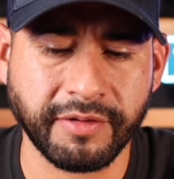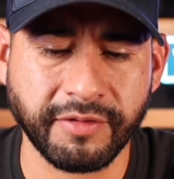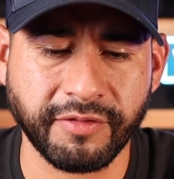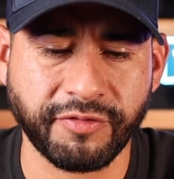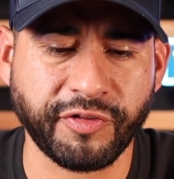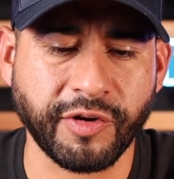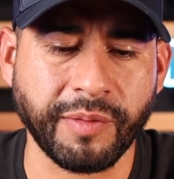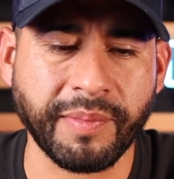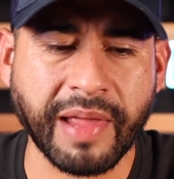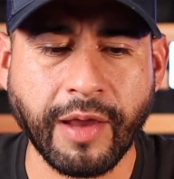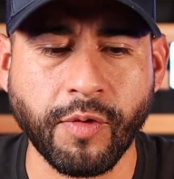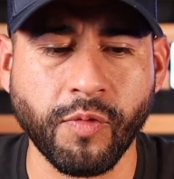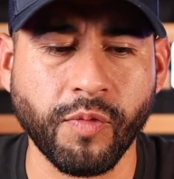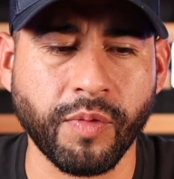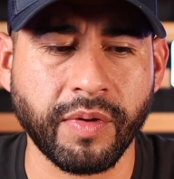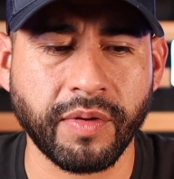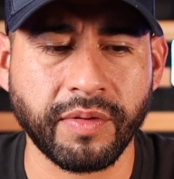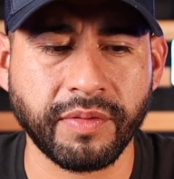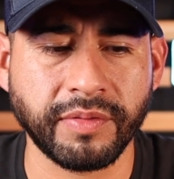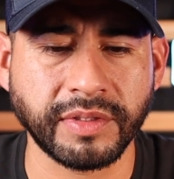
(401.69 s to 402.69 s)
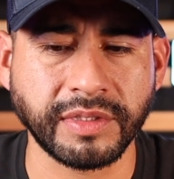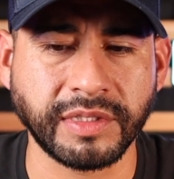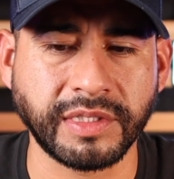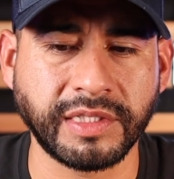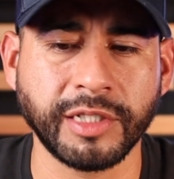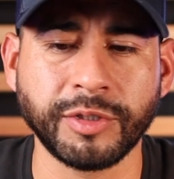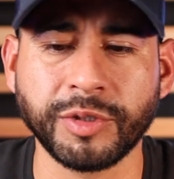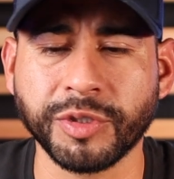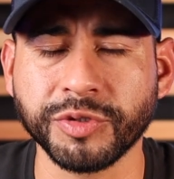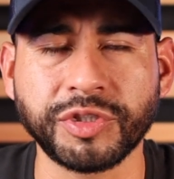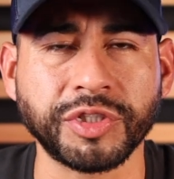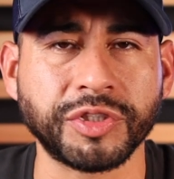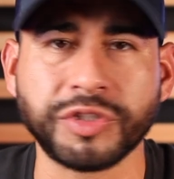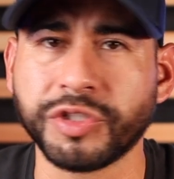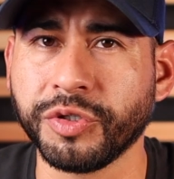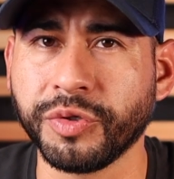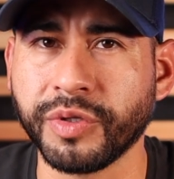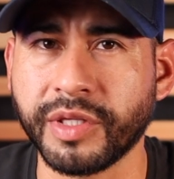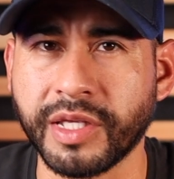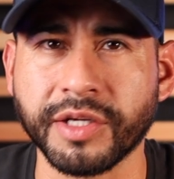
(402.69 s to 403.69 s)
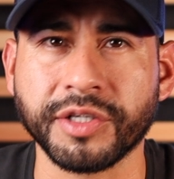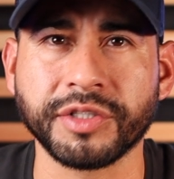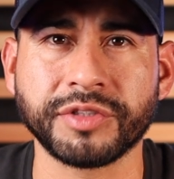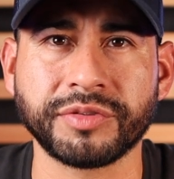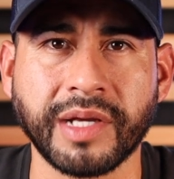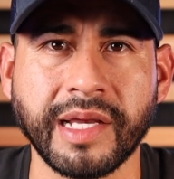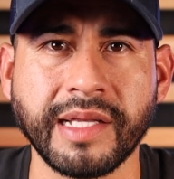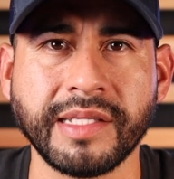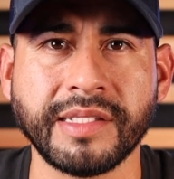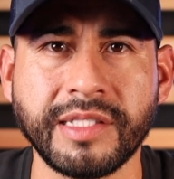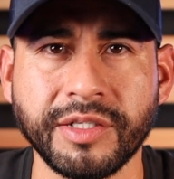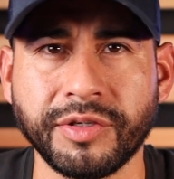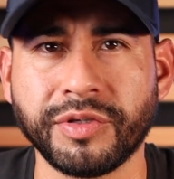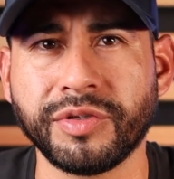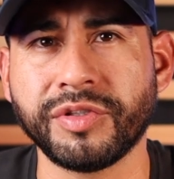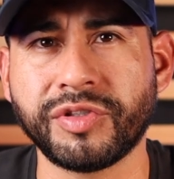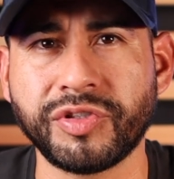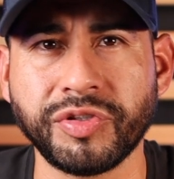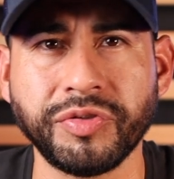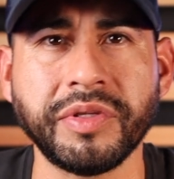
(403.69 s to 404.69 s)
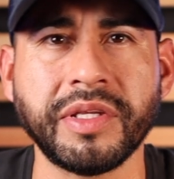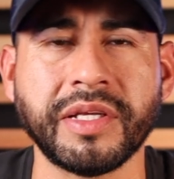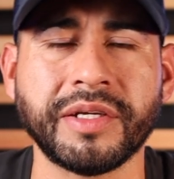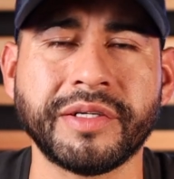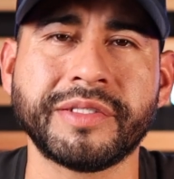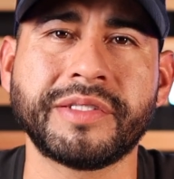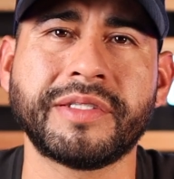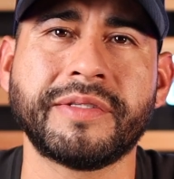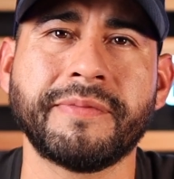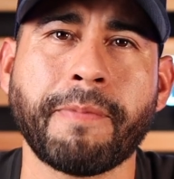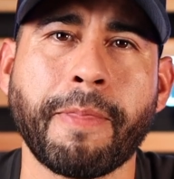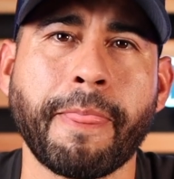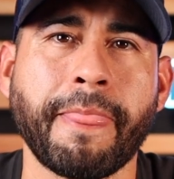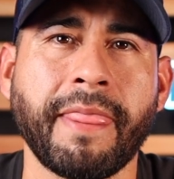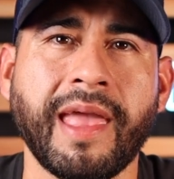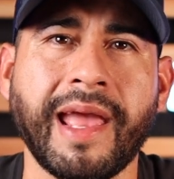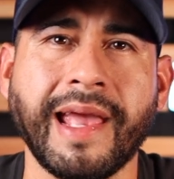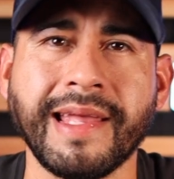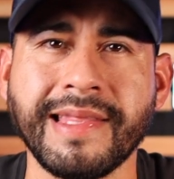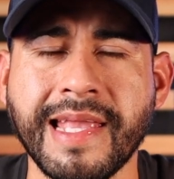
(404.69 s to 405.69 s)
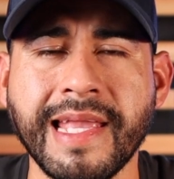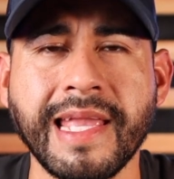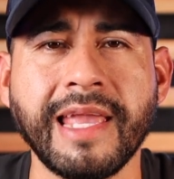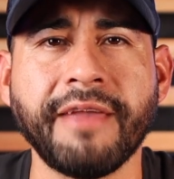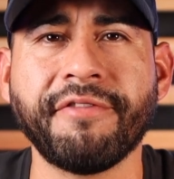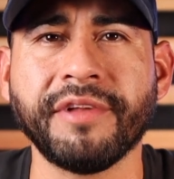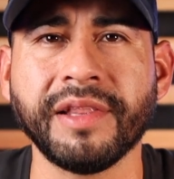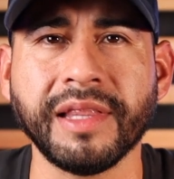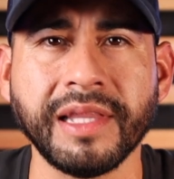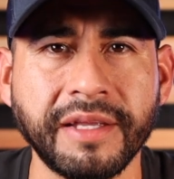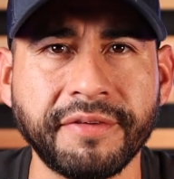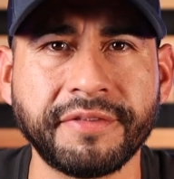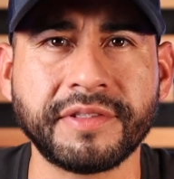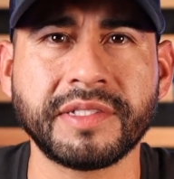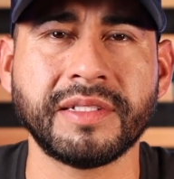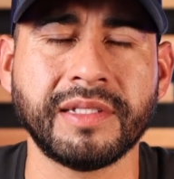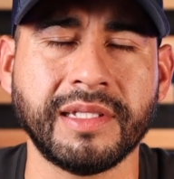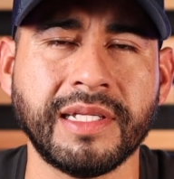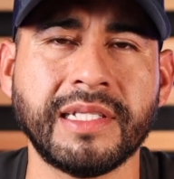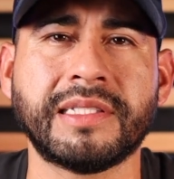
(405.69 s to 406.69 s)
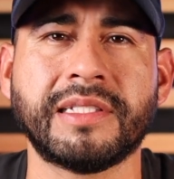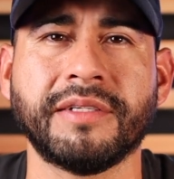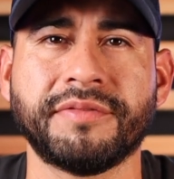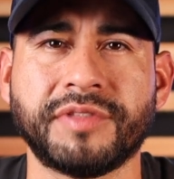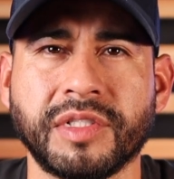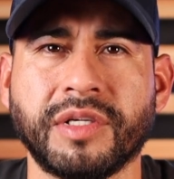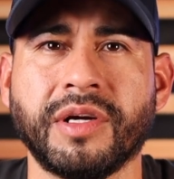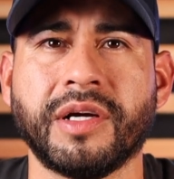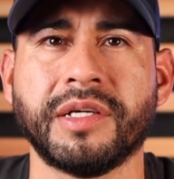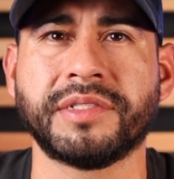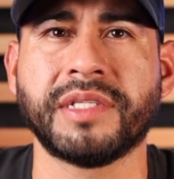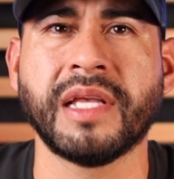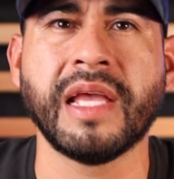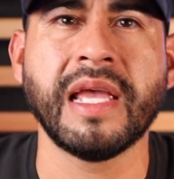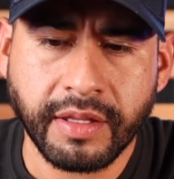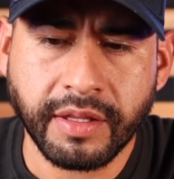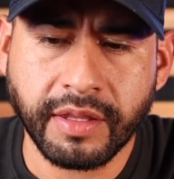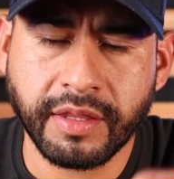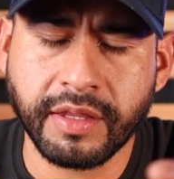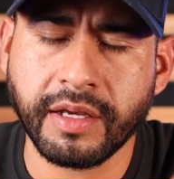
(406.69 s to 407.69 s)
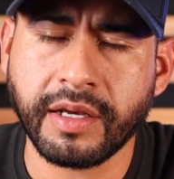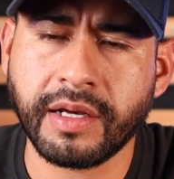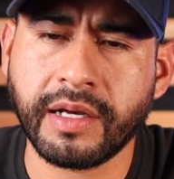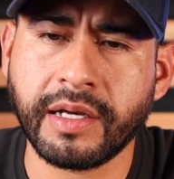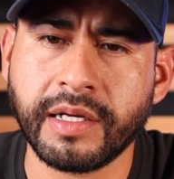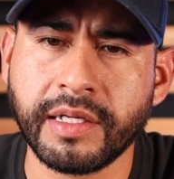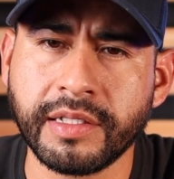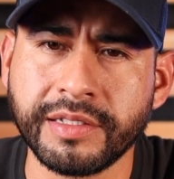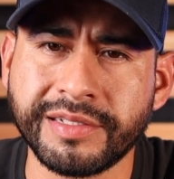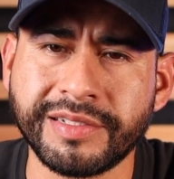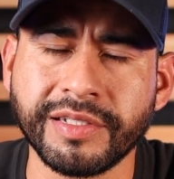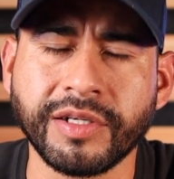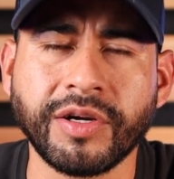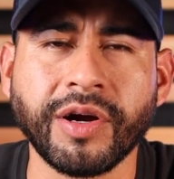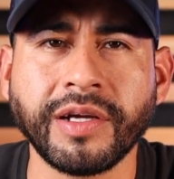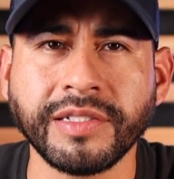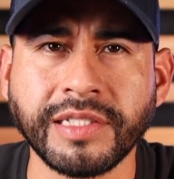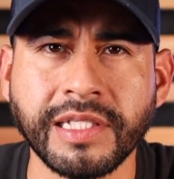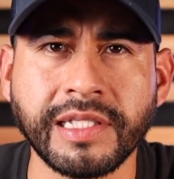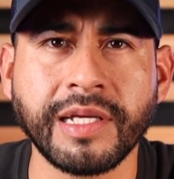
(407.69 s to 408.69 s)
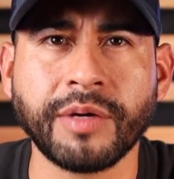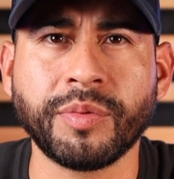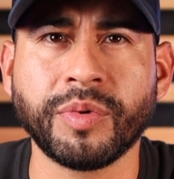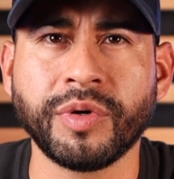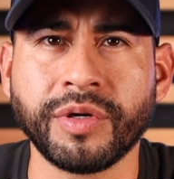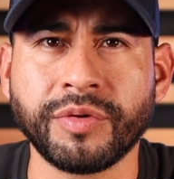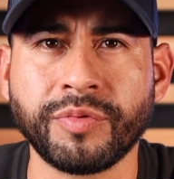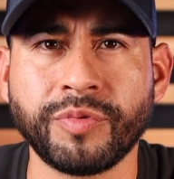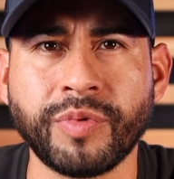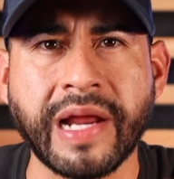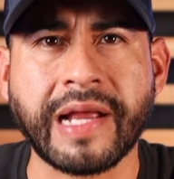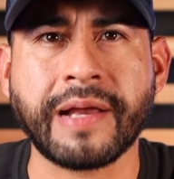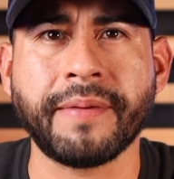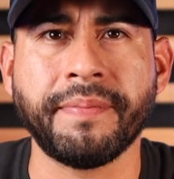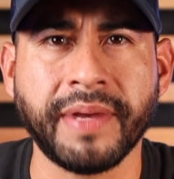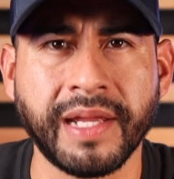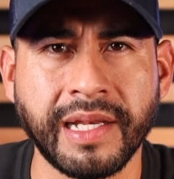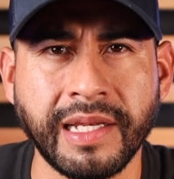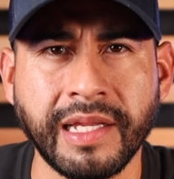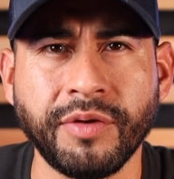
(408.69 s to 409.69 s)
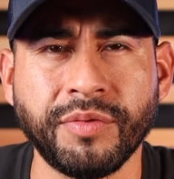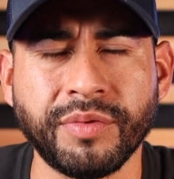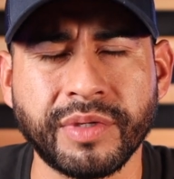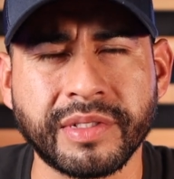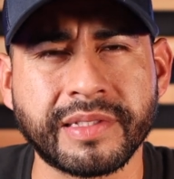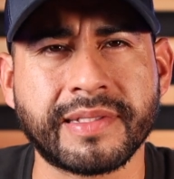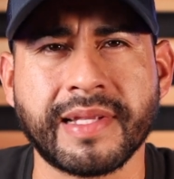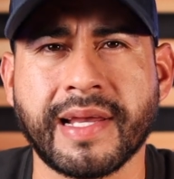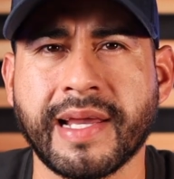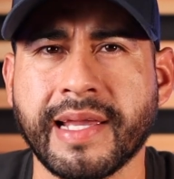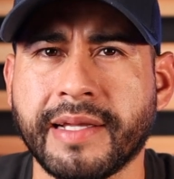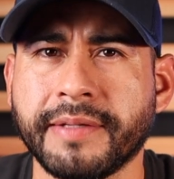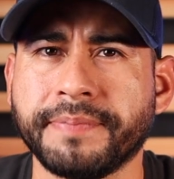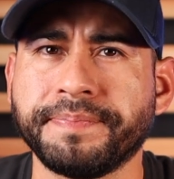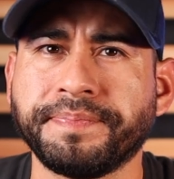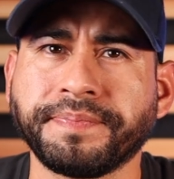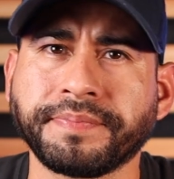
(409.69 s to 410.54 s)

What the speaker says: from like 0 to 2 years, right? 0 to 2 years. And they gave a list of cigars. The cigars that they were recommending was like,